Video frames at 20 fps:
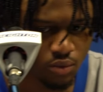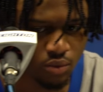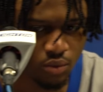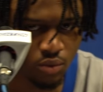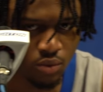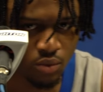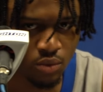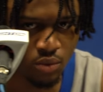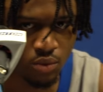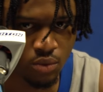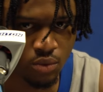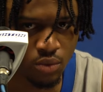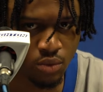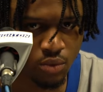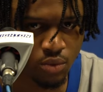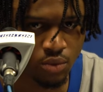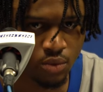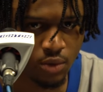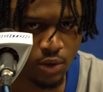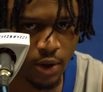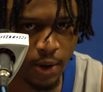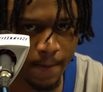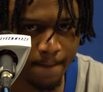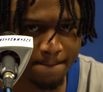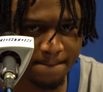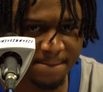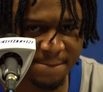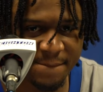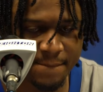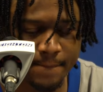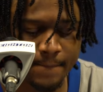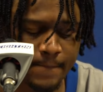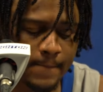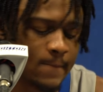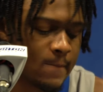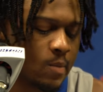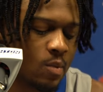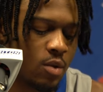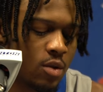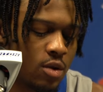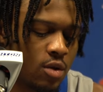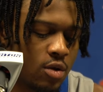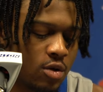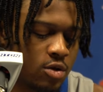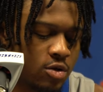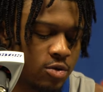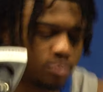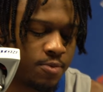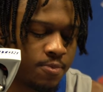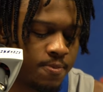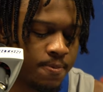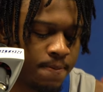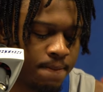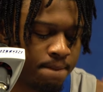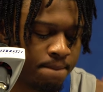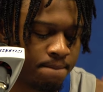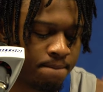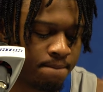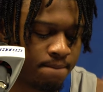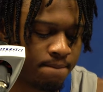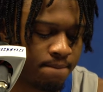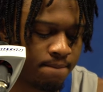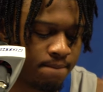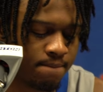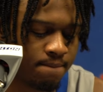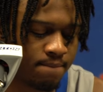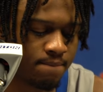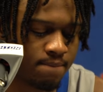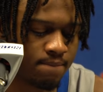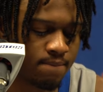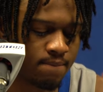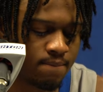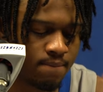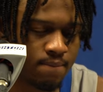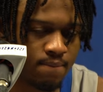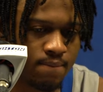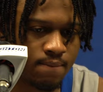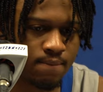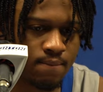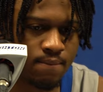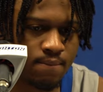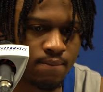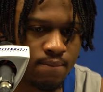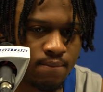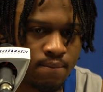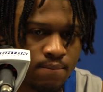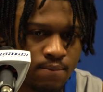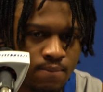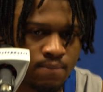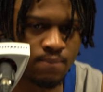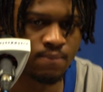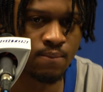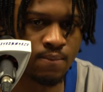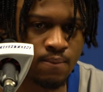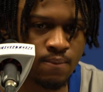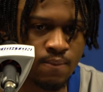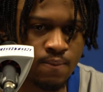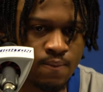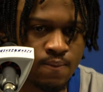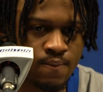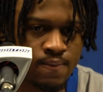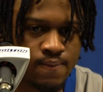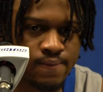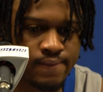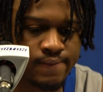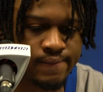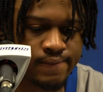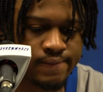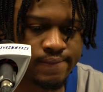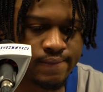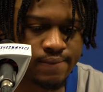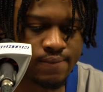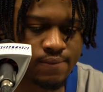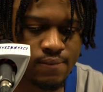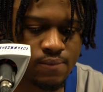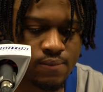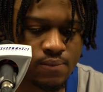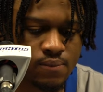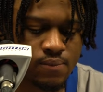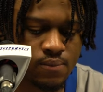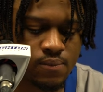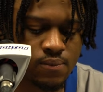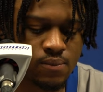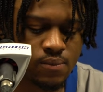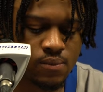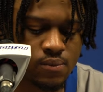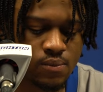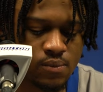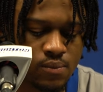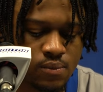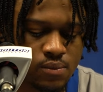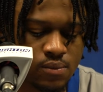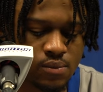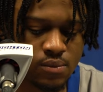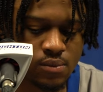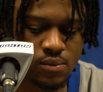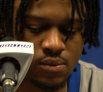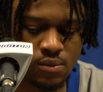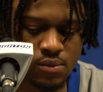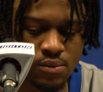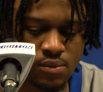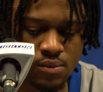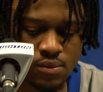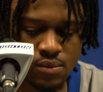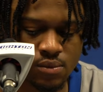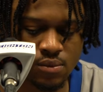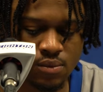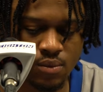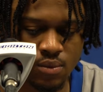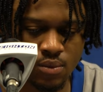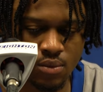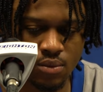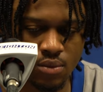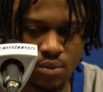(no one is talking)